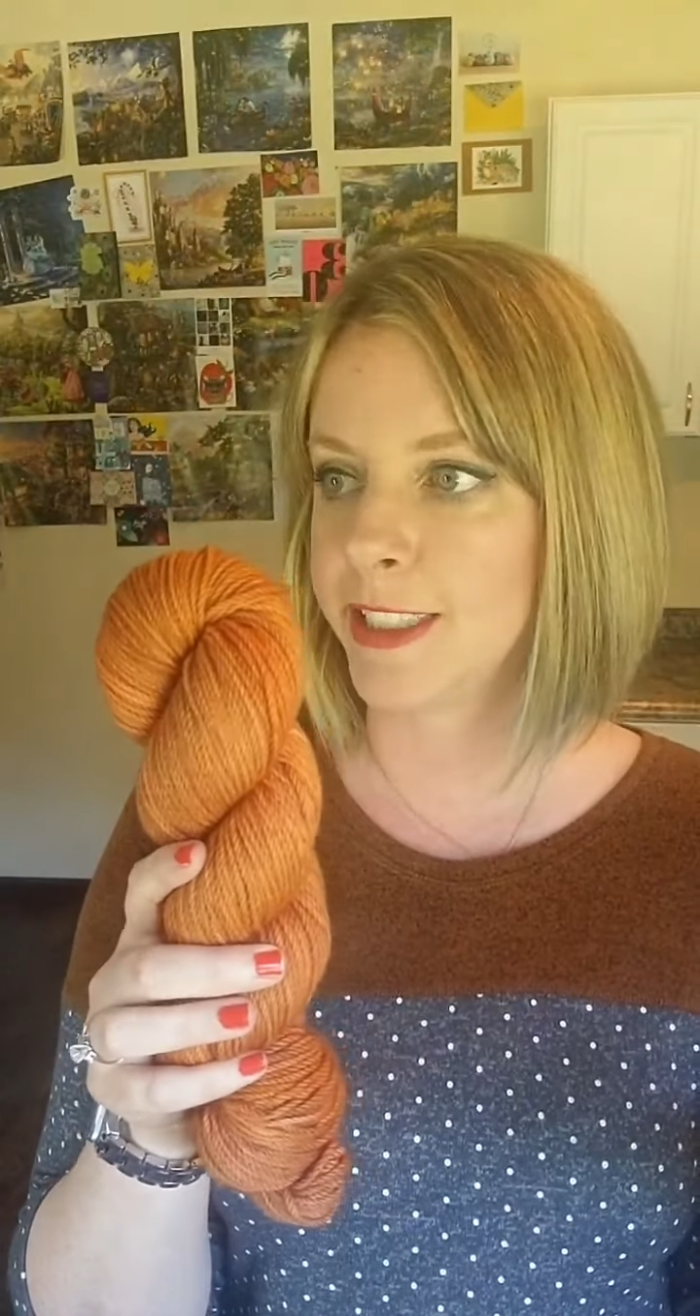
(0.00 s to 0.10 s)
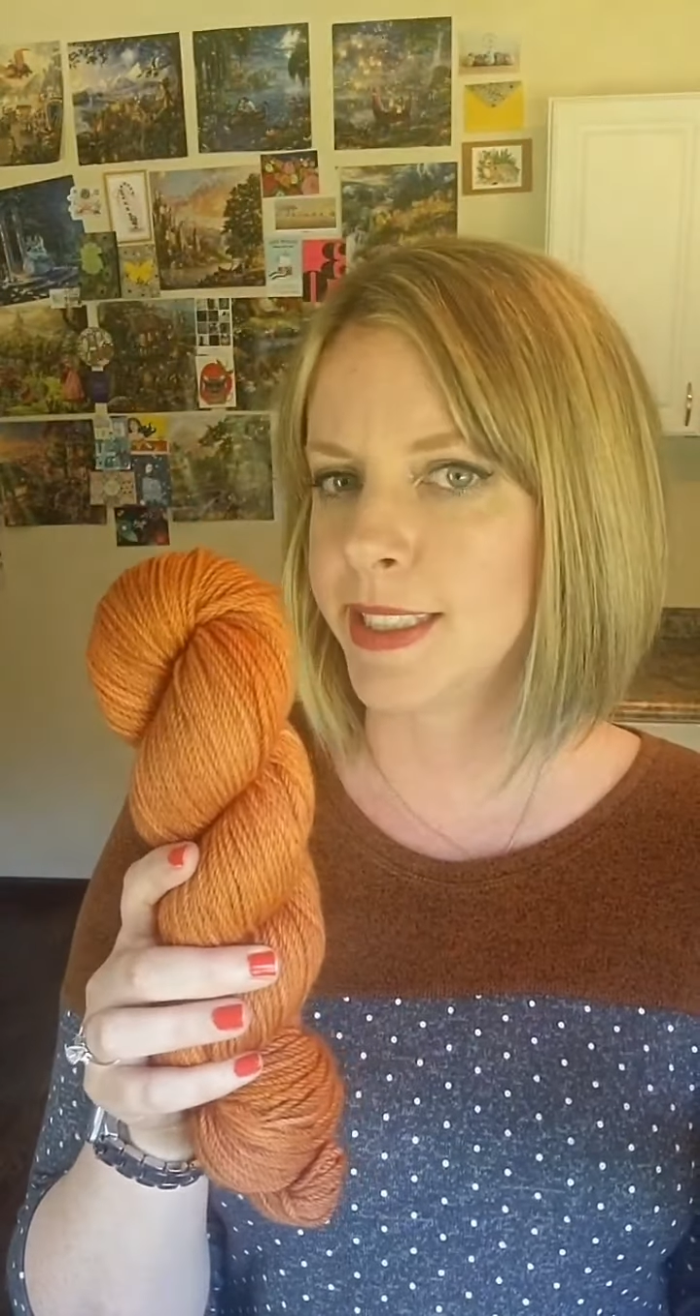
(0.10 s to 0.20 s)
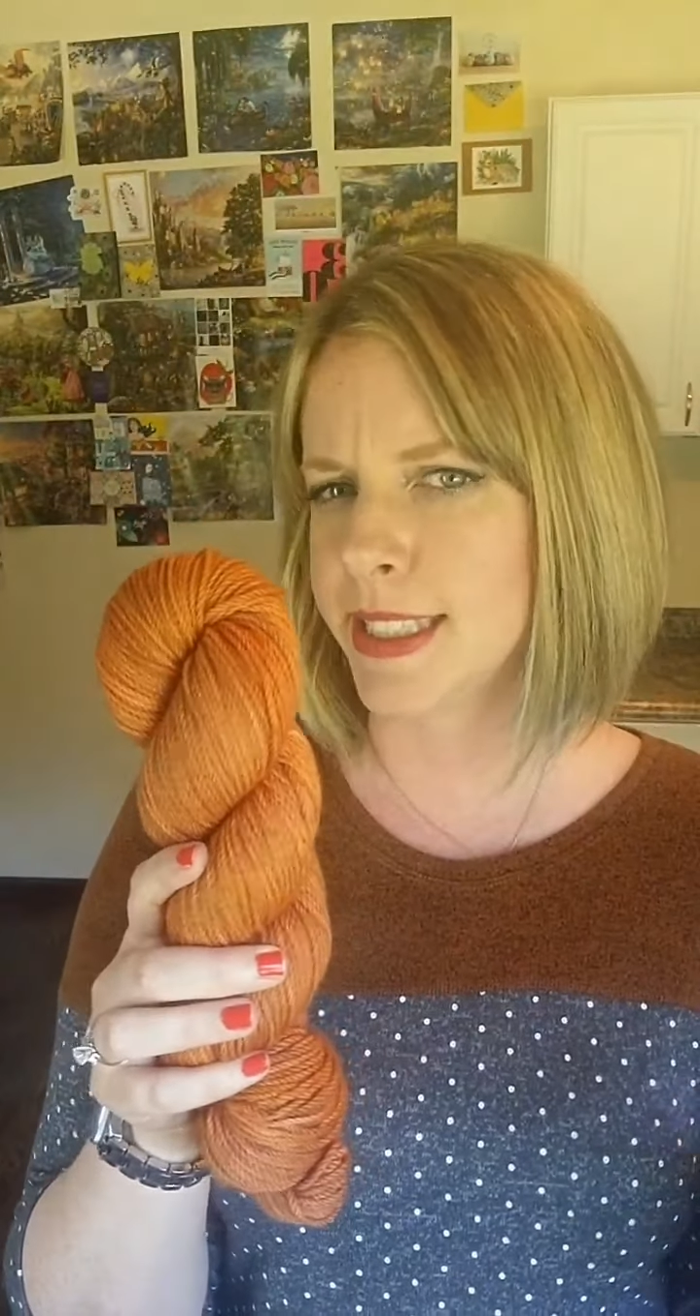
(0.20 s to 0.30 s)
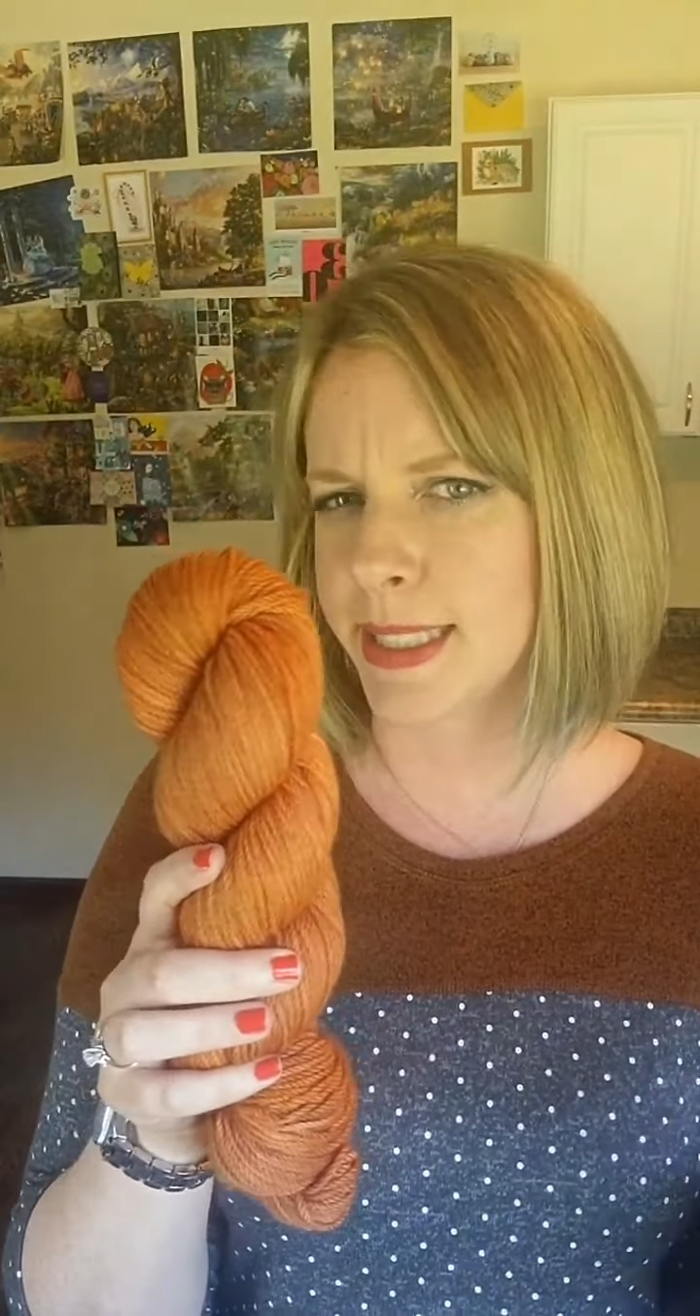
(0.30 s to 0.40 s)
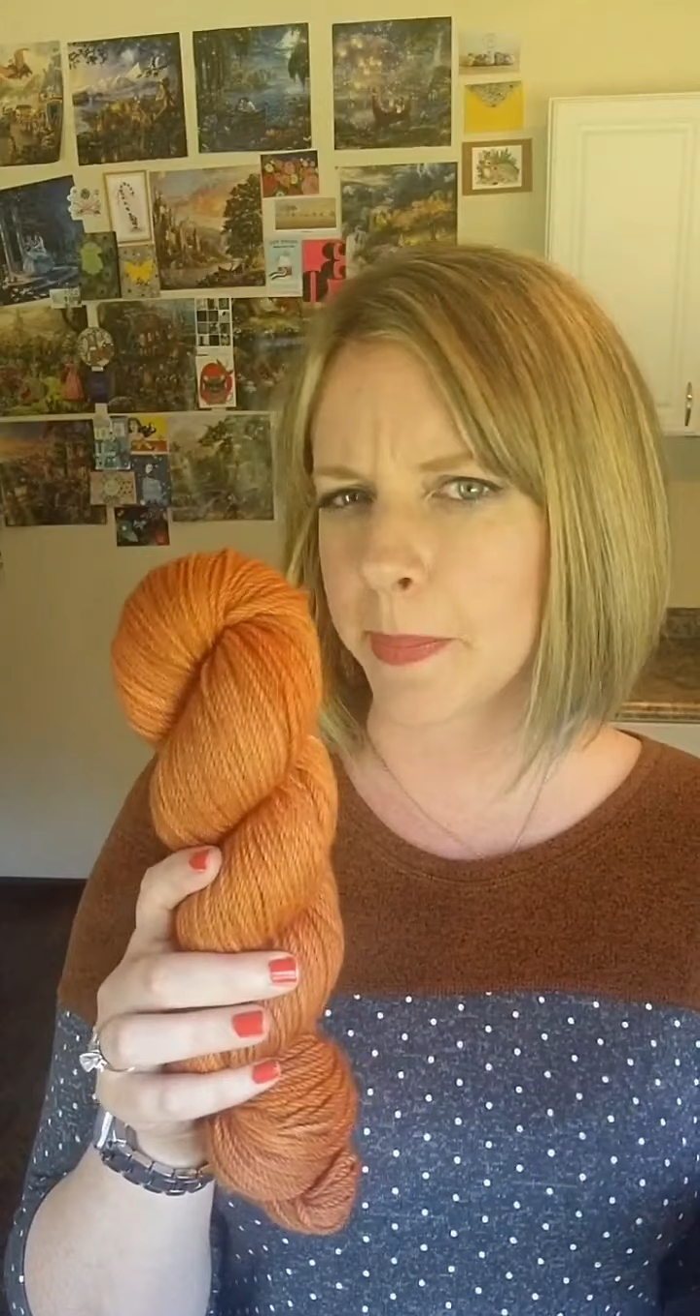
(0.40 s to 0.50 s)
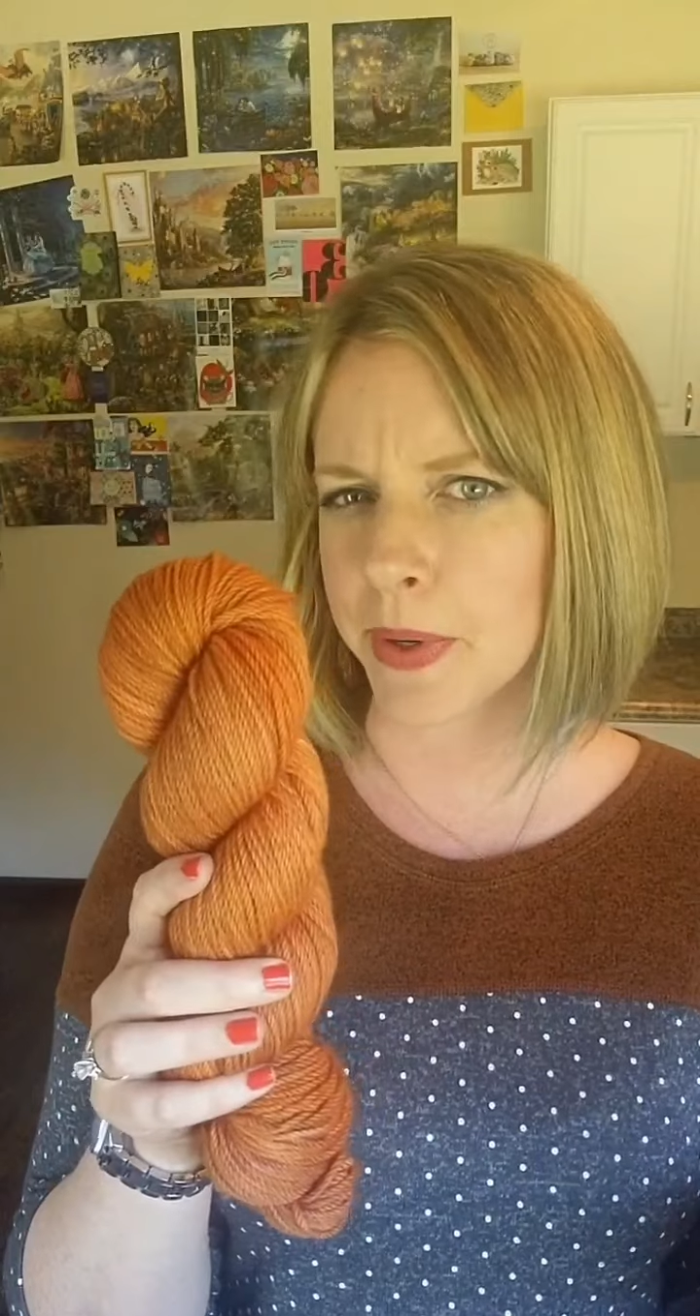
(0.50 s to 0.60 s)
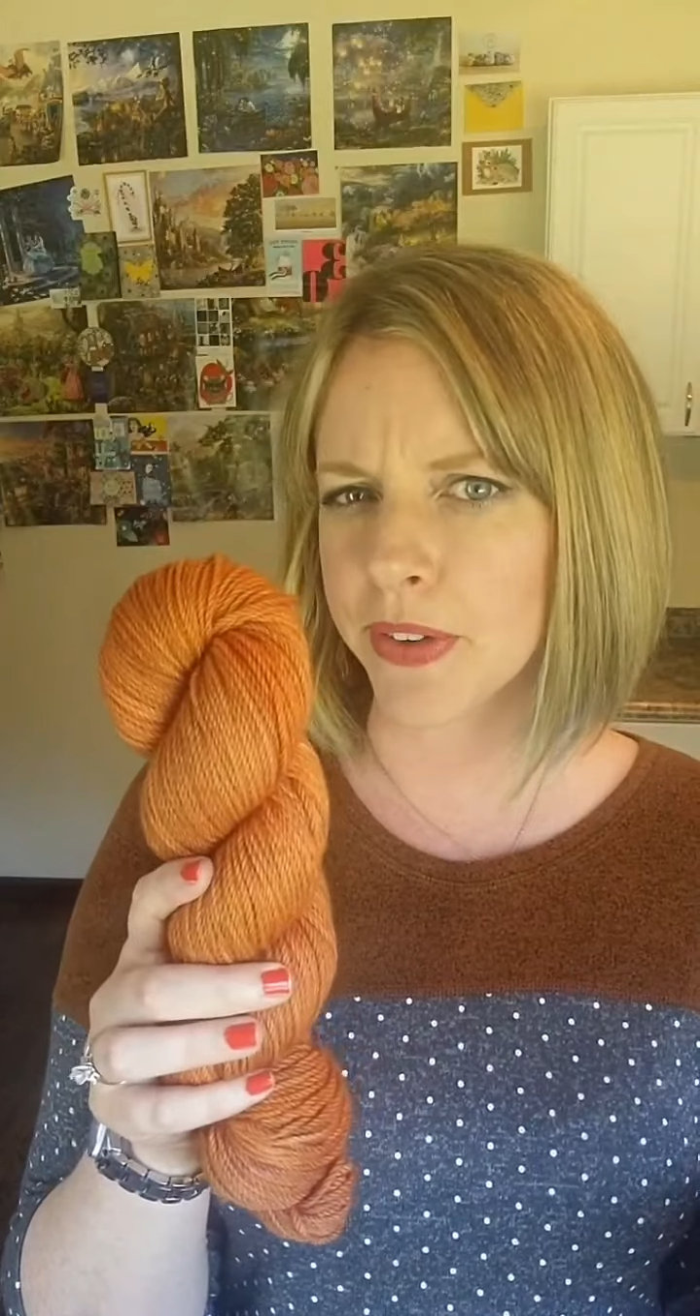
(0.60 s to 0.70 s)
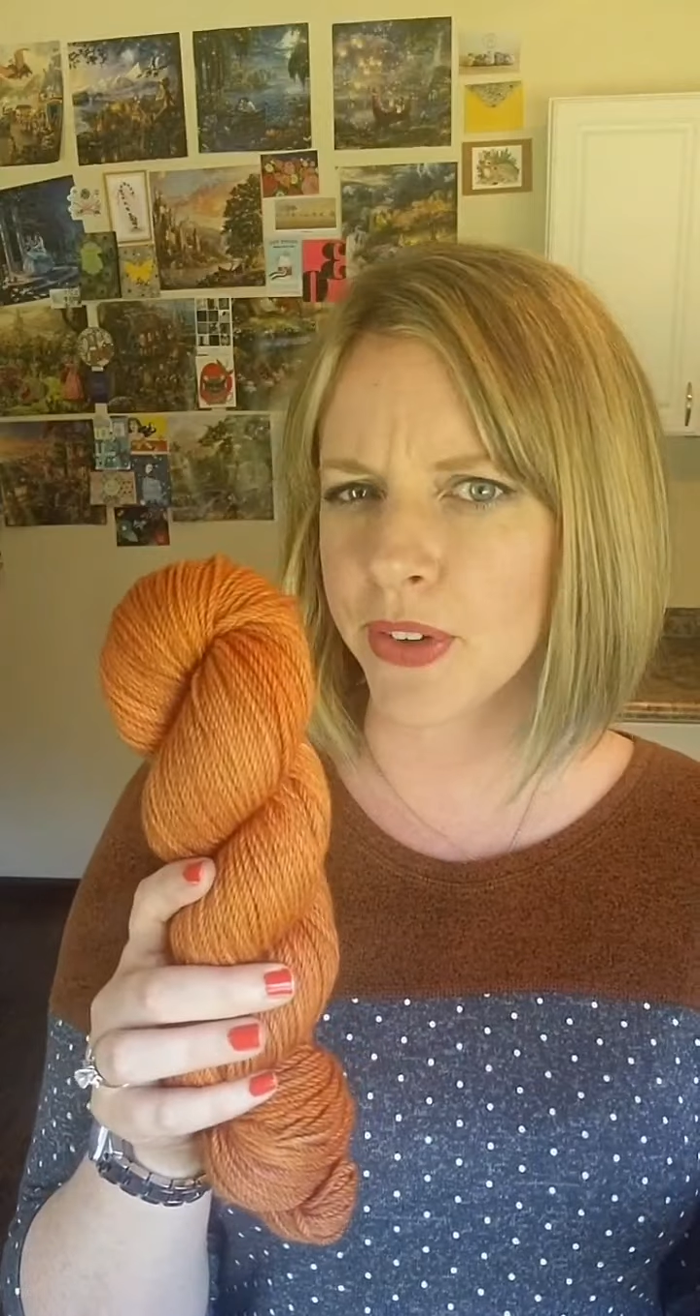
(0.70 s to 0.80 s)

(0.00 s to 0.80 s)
December for